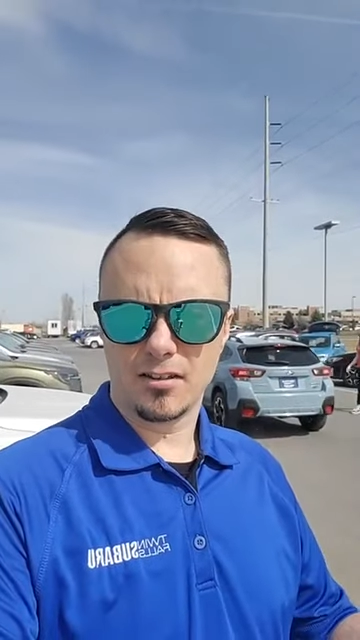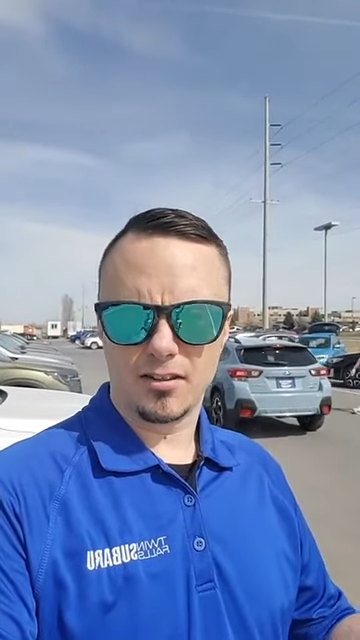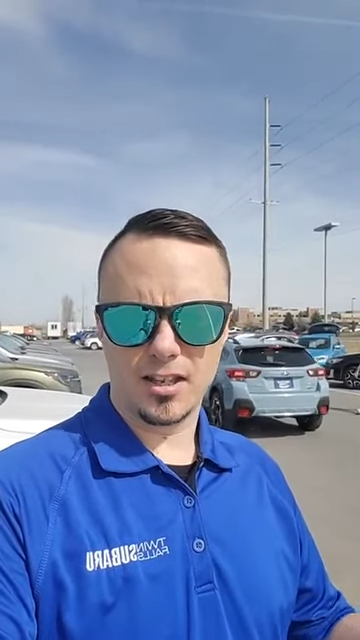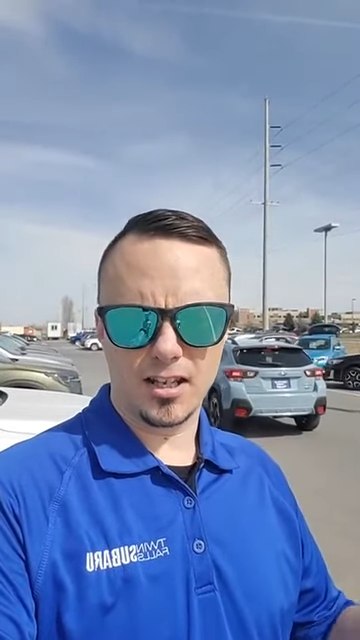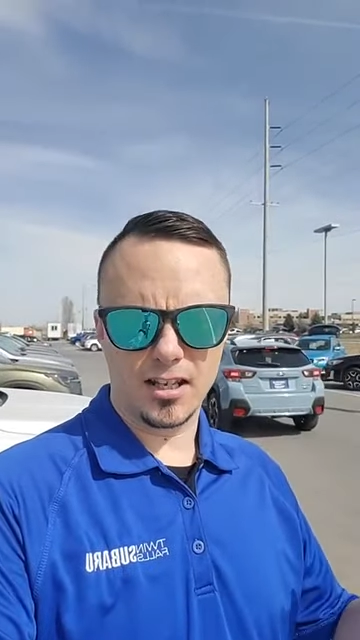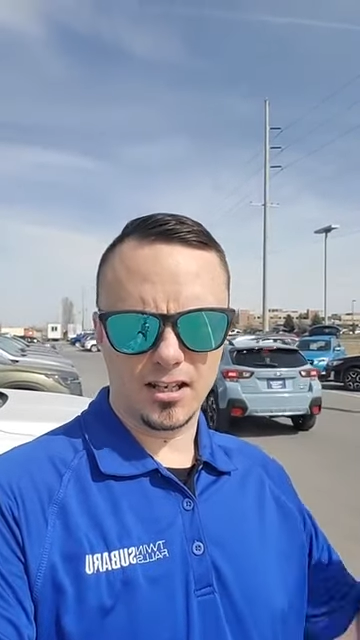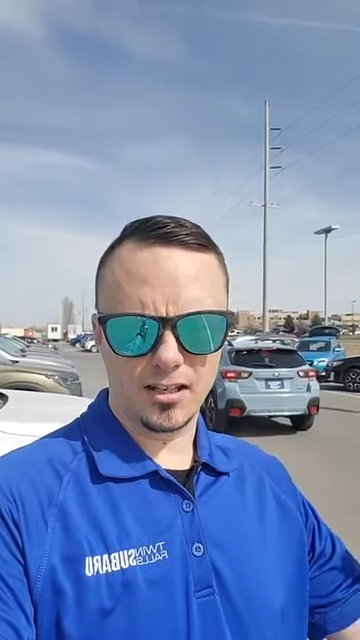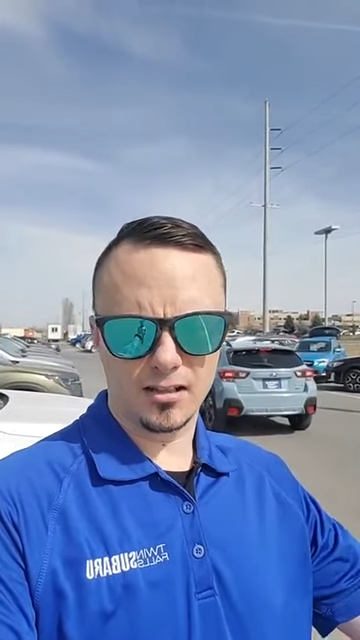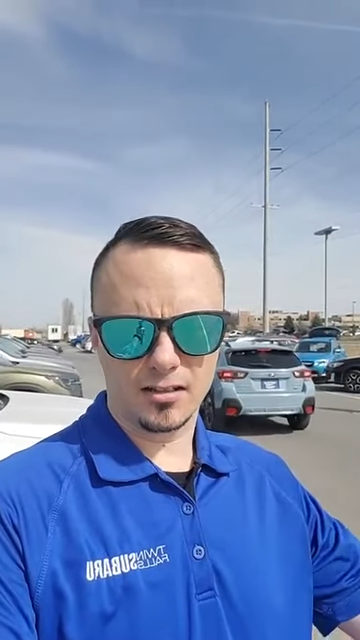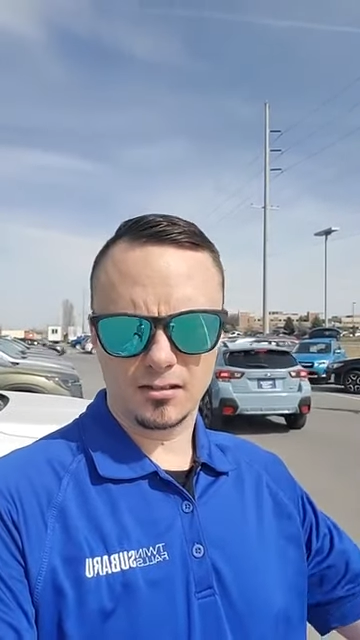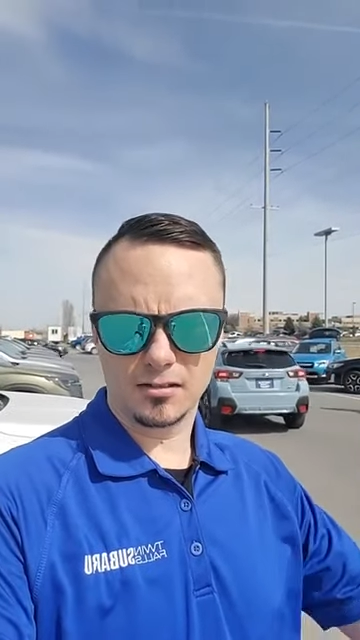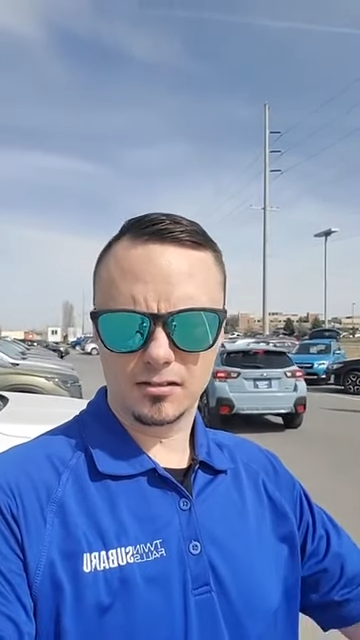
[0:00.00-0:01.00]
the
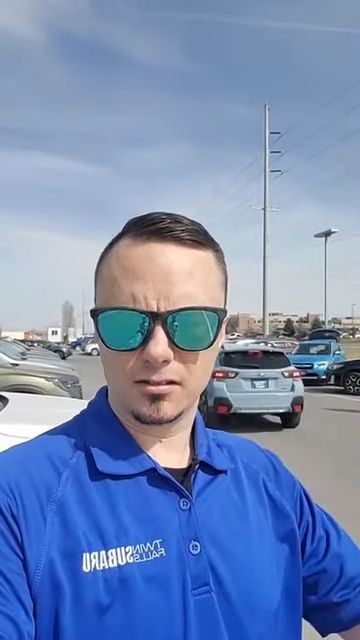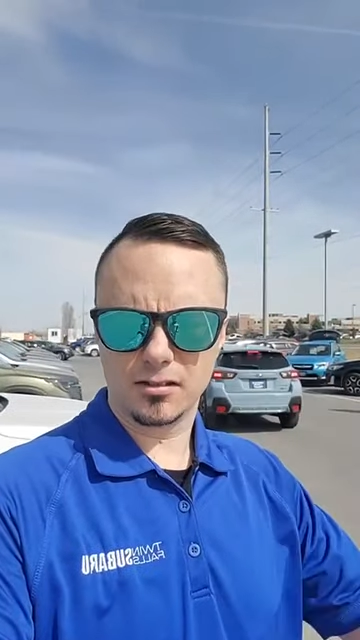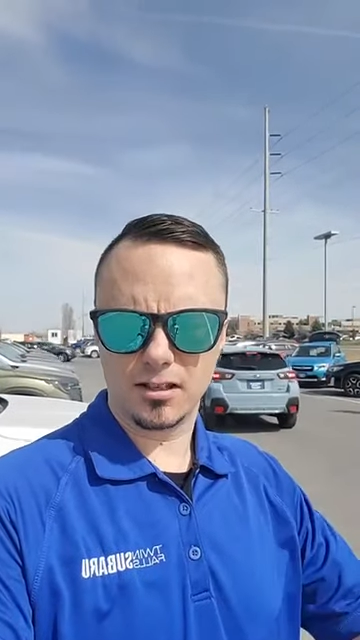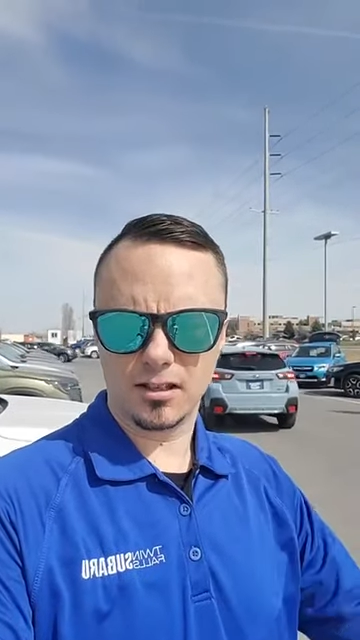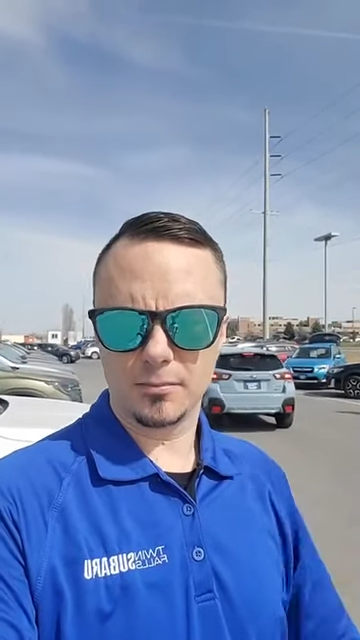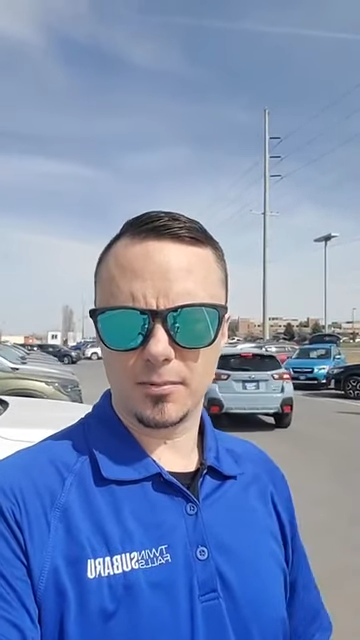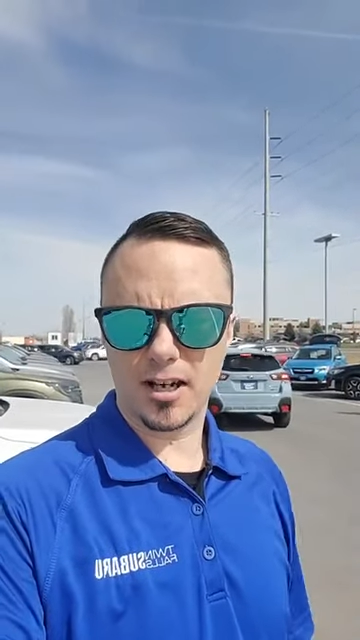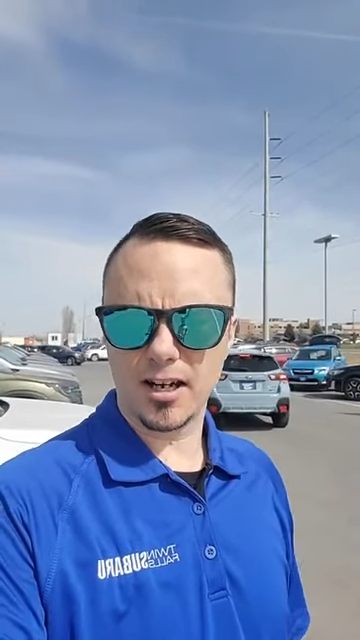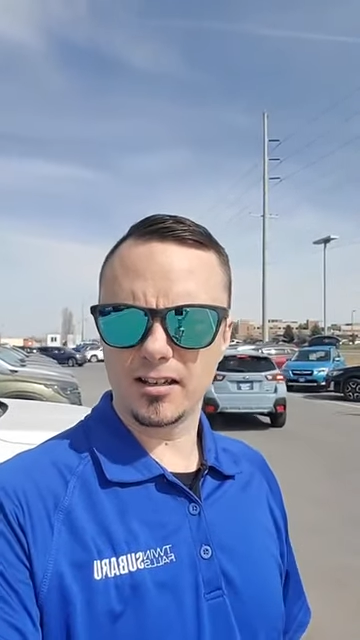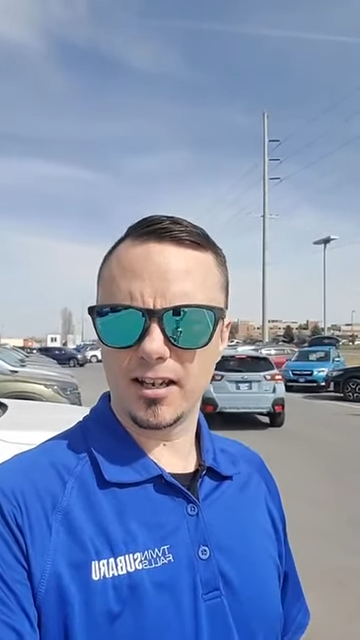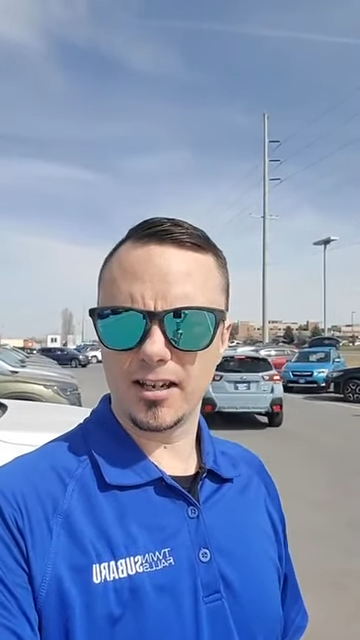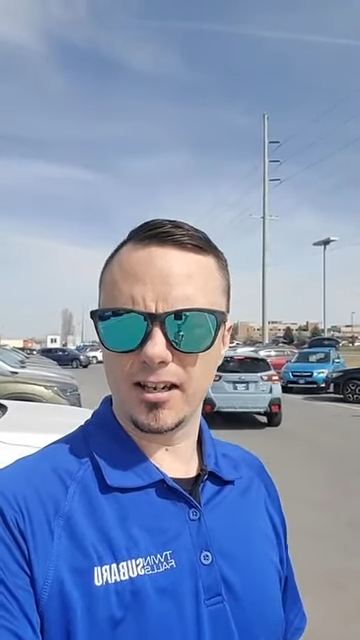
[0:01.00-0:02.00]

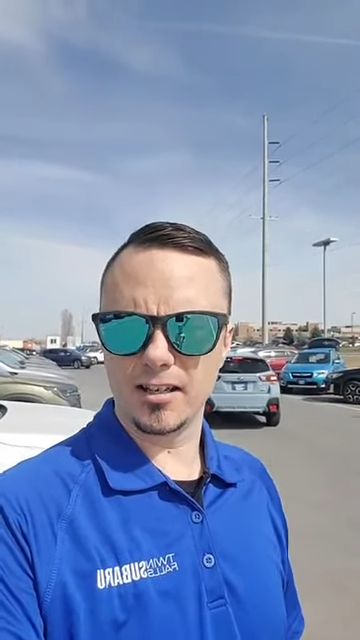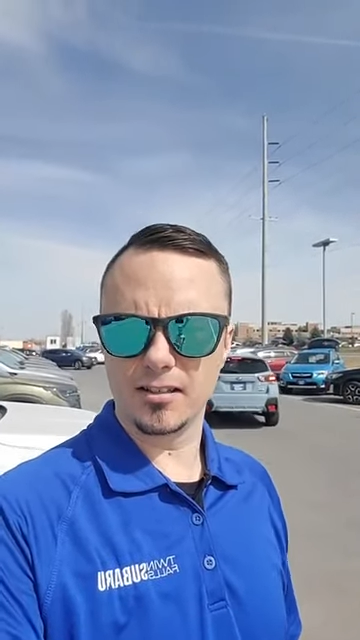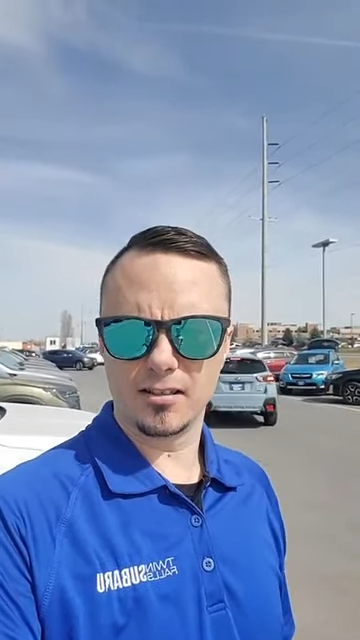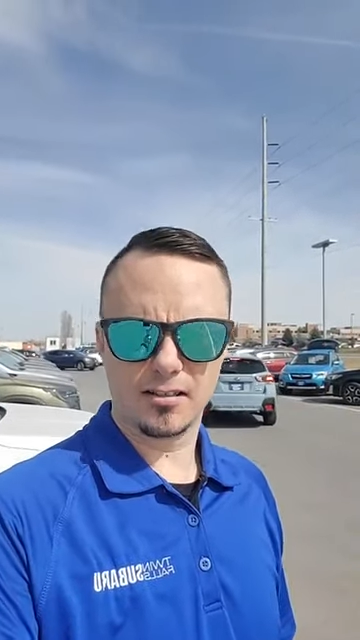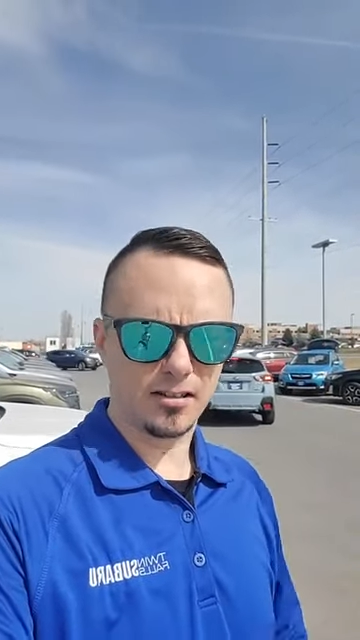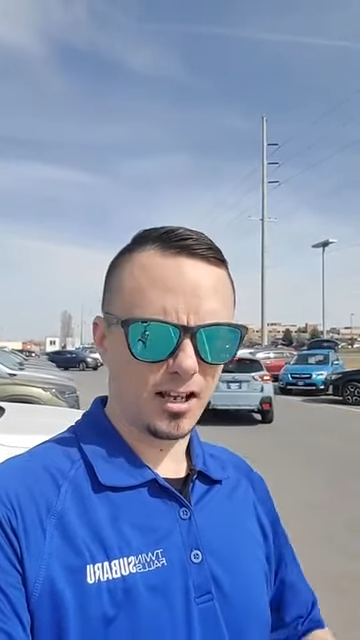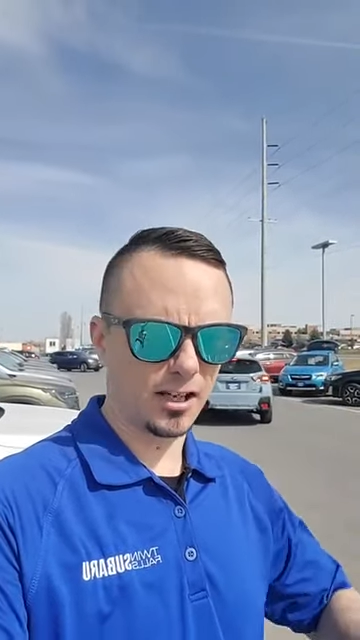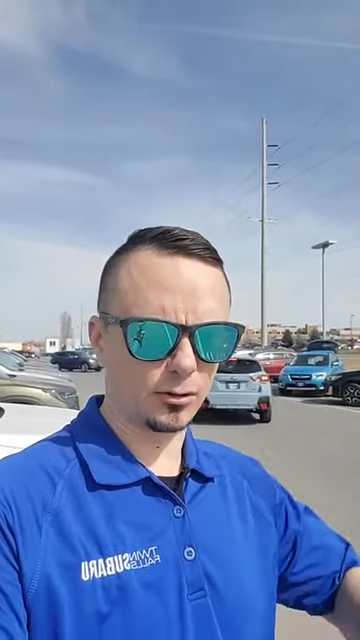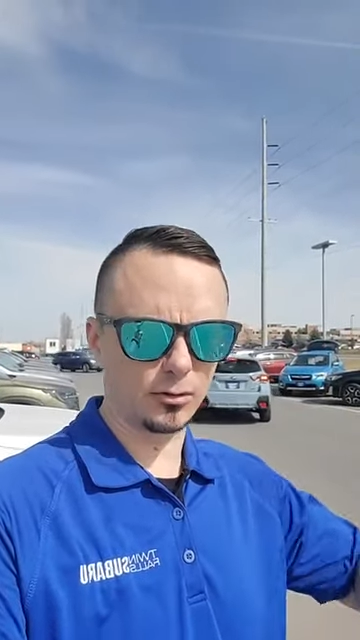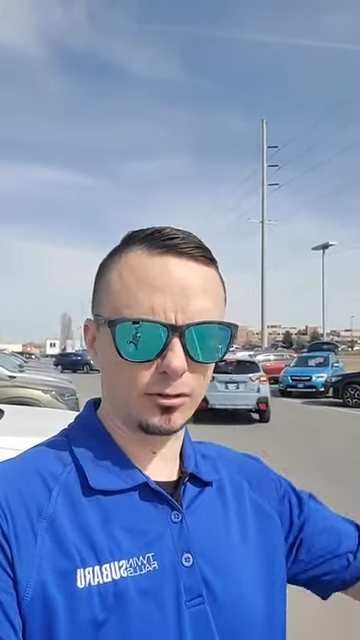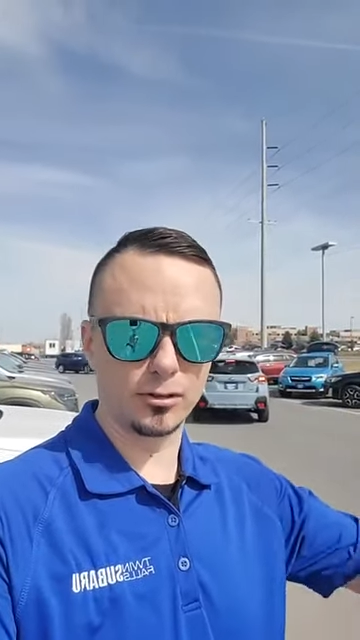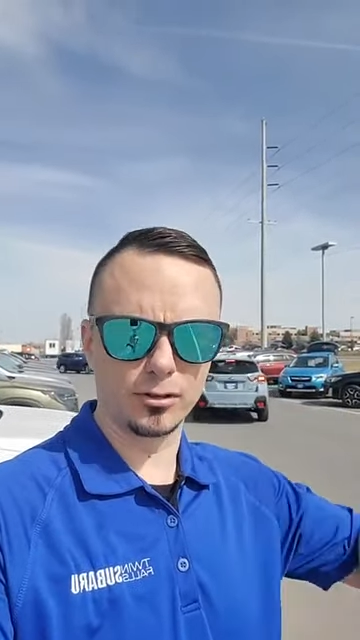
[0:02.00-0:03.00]
highlighting,
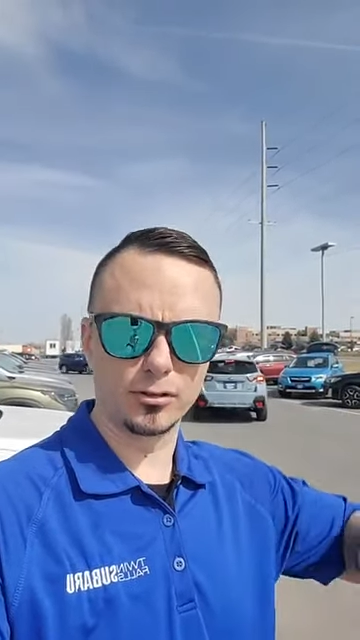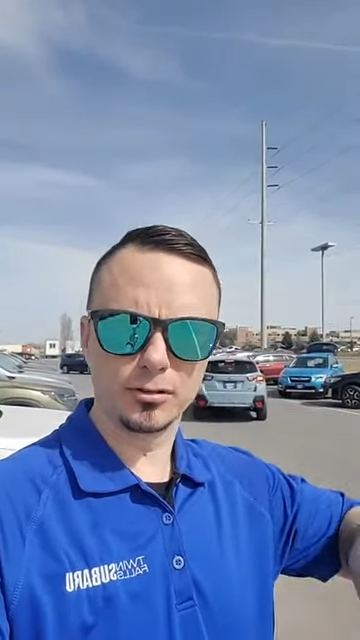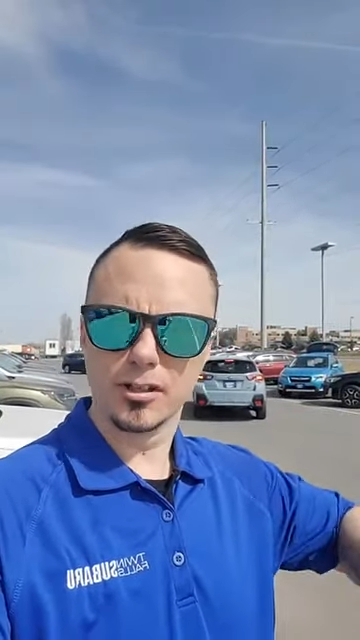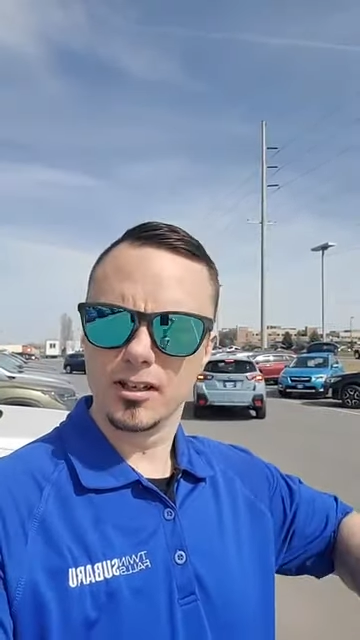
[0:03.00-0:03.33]
extra little